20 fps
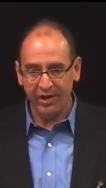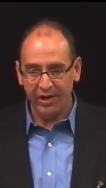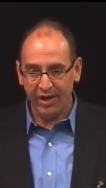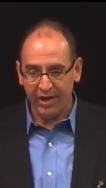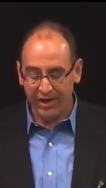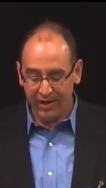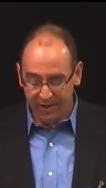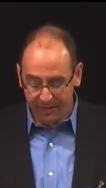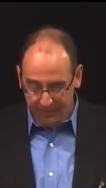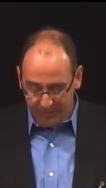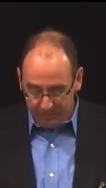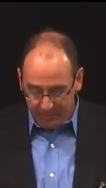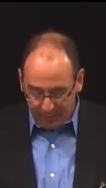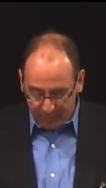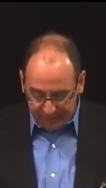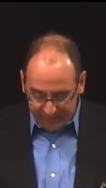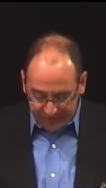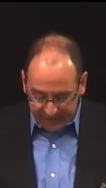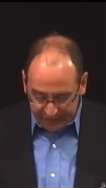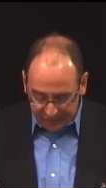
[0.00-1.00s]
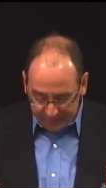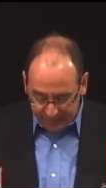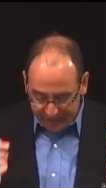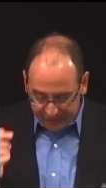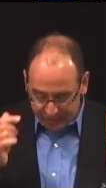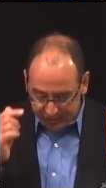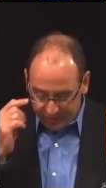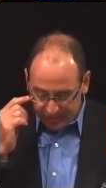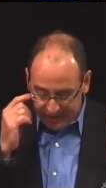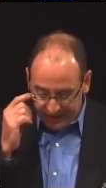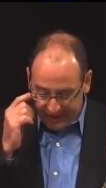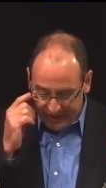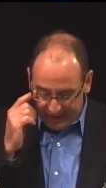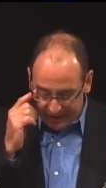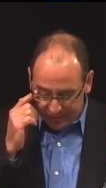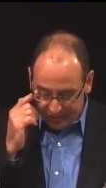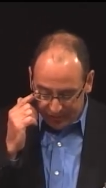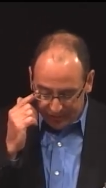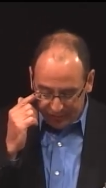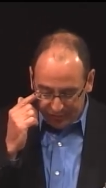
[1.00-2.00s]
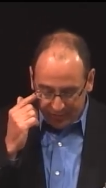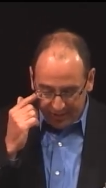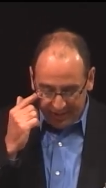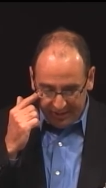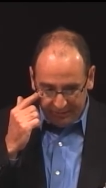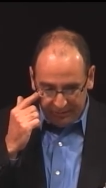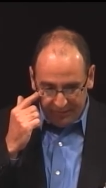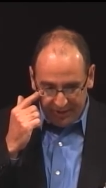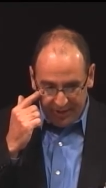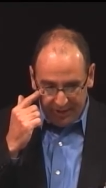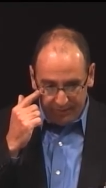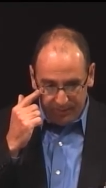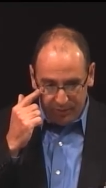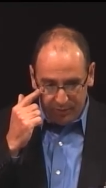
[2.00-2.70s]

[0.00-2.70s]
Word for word: uh, Murphy especially, and to Trang Pham,